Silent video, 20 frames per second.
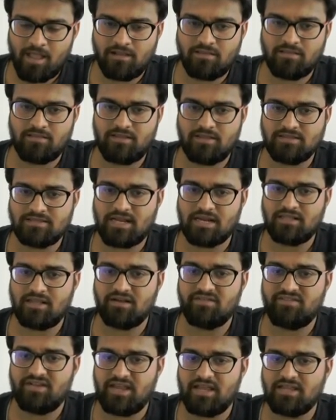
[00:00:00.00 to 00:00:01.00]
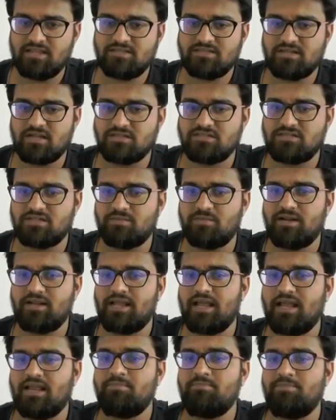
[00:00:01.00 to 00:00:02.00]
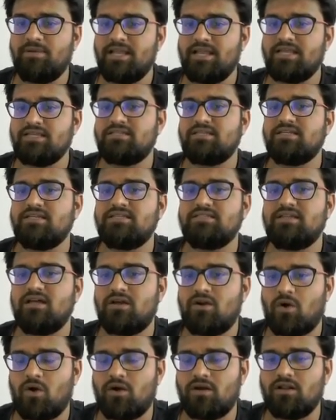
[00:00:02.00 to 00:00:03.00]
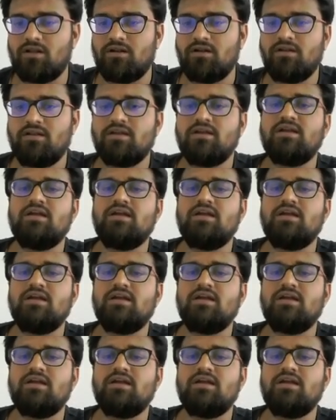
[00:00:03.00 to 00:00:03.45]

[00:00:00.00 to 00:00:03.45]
these are the ways customer can place his her order.